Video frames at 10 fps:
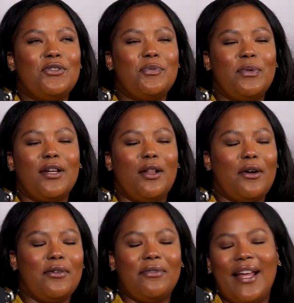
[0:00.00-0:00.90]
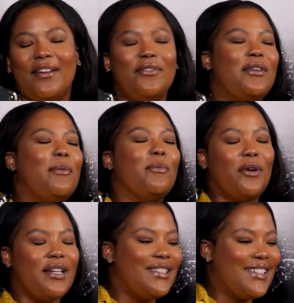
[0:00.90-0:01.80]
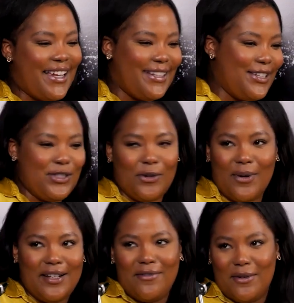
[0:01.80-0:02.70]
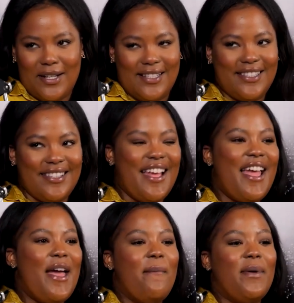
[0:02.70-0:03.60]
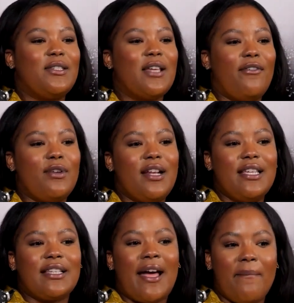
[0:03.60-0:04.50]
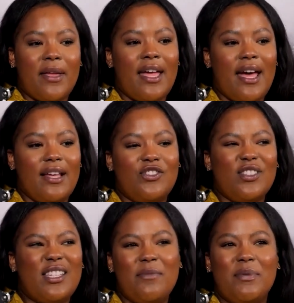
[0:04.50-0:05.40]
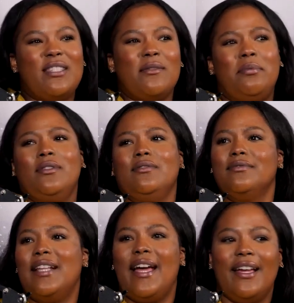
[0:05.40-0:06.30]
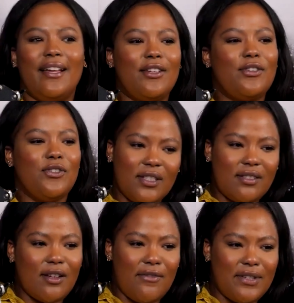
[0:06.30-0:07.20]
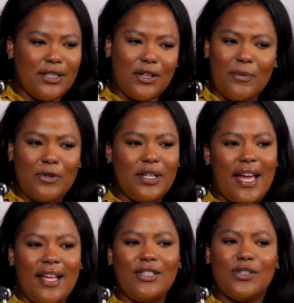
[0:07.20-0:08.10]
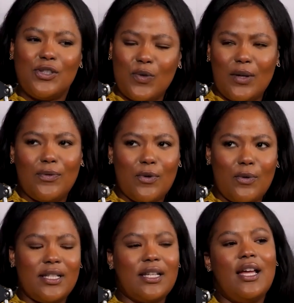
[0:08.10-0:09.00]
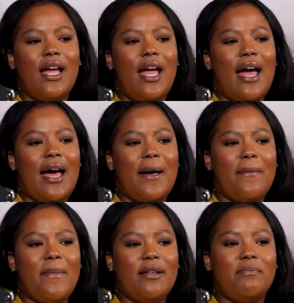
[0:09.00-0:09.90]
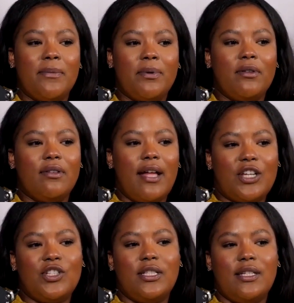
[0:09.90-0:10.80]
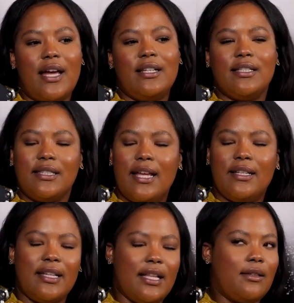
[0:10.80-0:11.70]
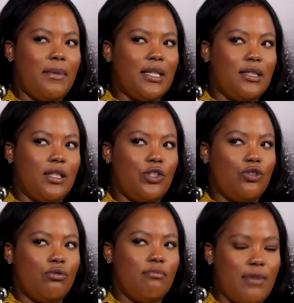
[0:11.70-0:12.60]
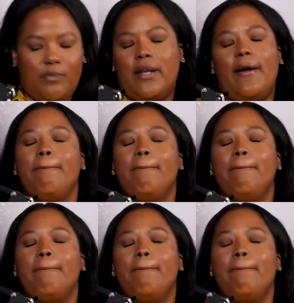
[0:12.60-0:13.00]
to speak a lot of like flamboyant English or whatever it is. But I've realized coming here, just keep it simple. Like, just obviously communicate straightforward, and people actually understand and get the message much better.